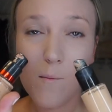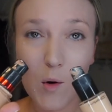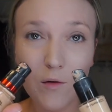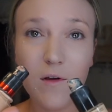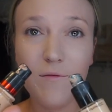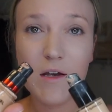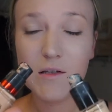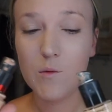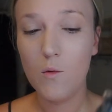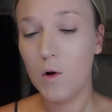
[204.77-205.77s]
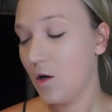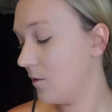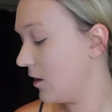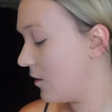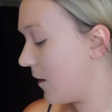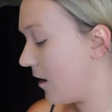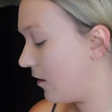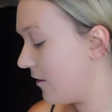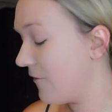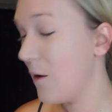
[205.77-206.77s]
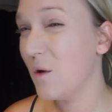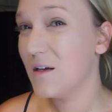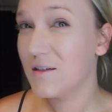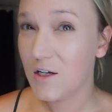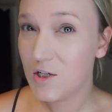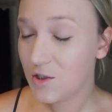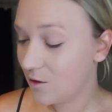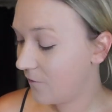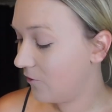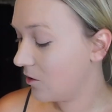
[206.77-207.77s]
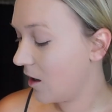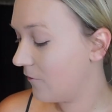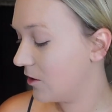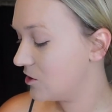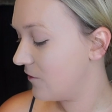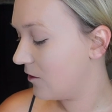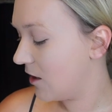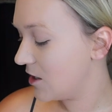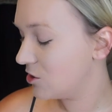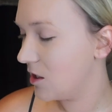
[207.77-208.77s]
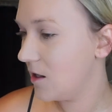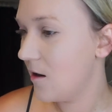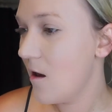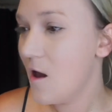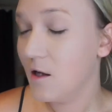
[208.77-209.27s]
Both of these will work really well if I was gonna do a full coverage foundation